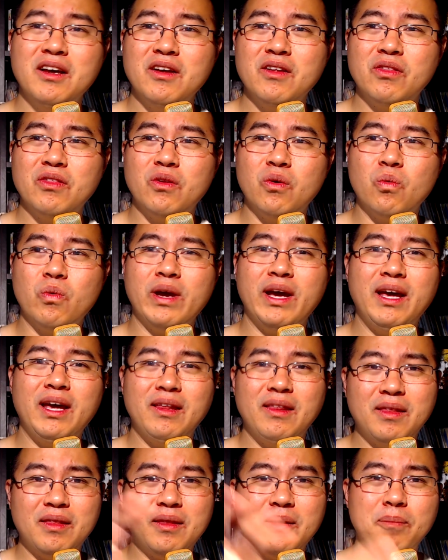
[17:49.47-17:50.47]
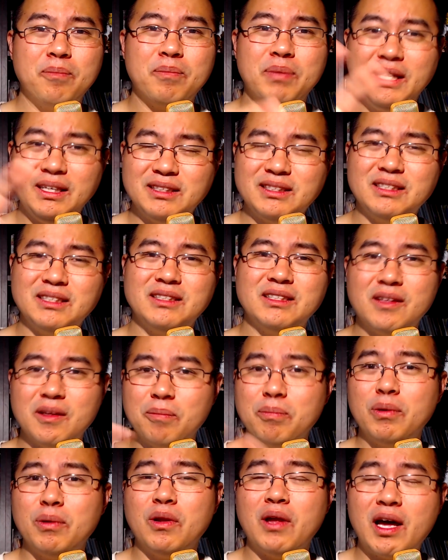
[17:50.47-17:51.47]
the way the pieces of the
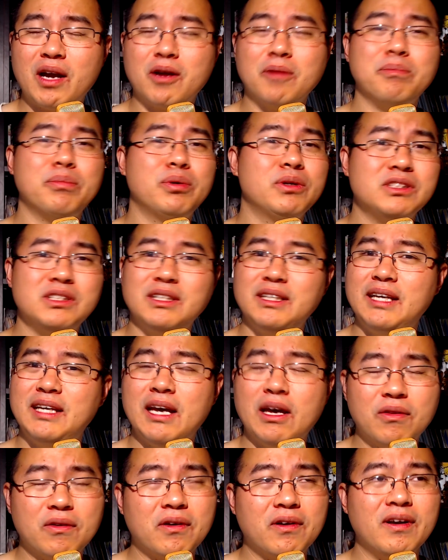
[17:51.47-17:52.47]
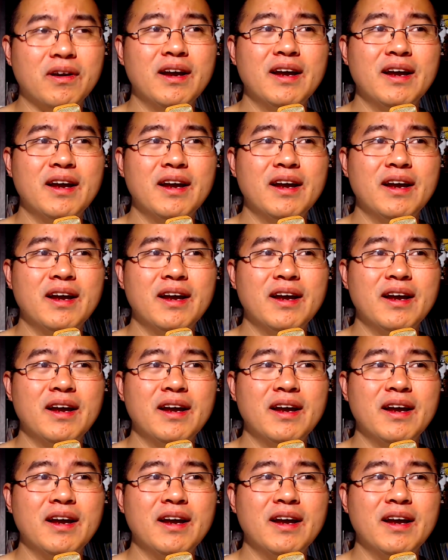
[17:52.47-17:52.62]
plot are put together.